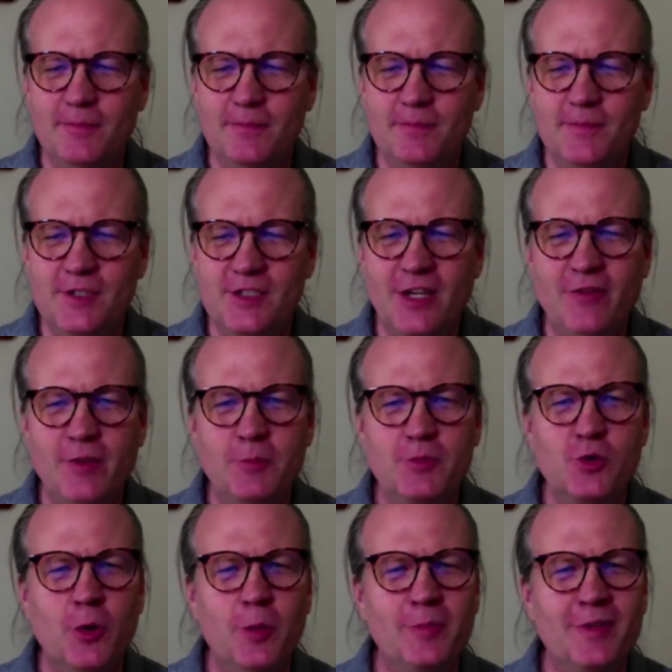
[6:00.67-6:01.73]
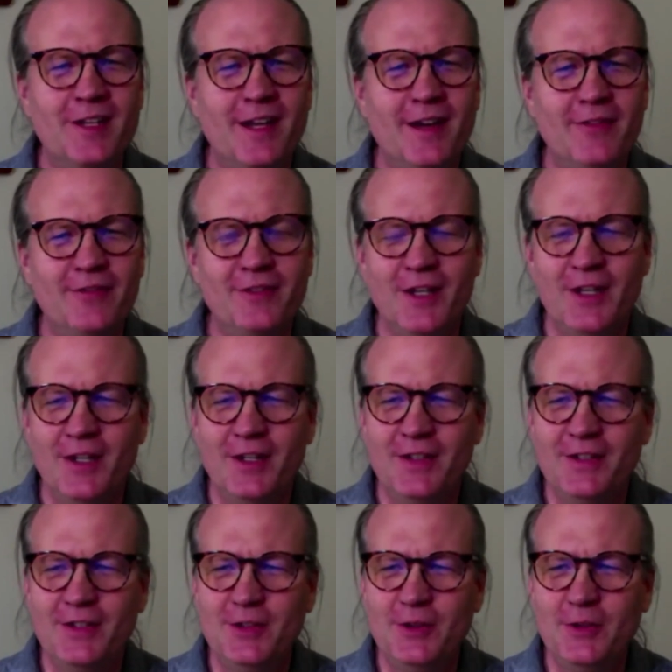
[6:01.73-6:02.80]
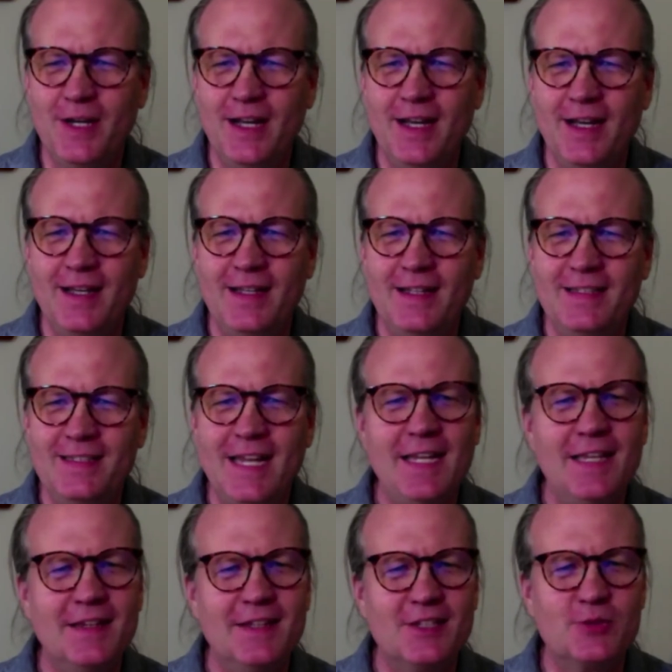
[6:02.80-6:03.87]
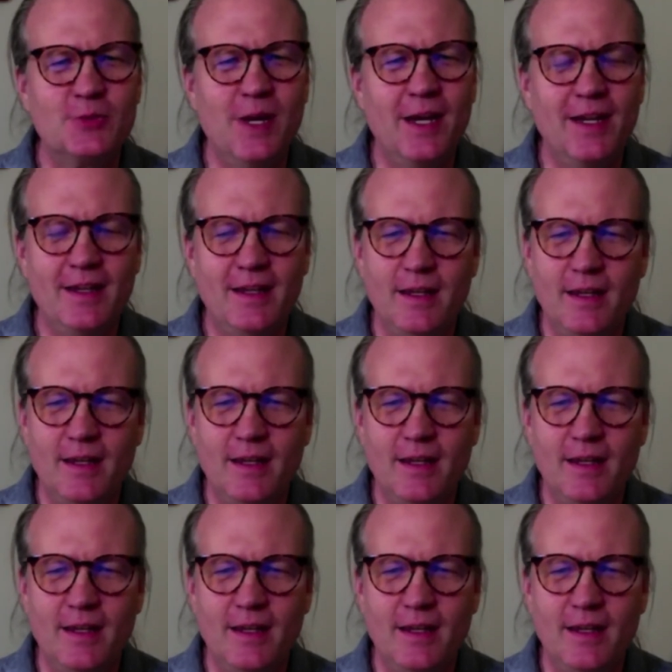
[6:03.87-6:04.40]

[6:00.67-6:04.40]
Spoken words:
self-absorbed enough to take it this way.